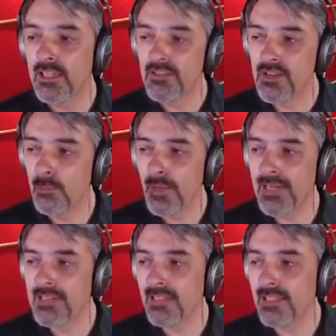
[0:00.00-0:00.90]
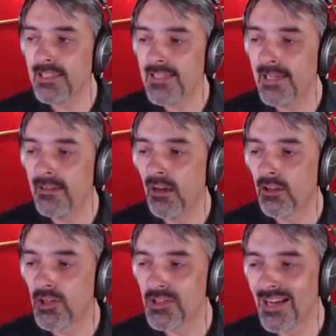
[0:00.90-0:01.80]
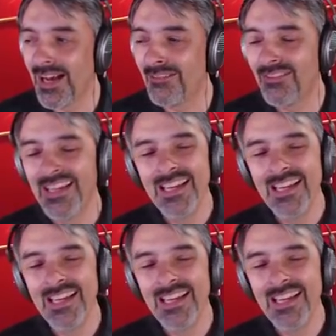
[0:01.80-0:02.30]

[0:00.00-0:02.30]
so basically ten dollars off.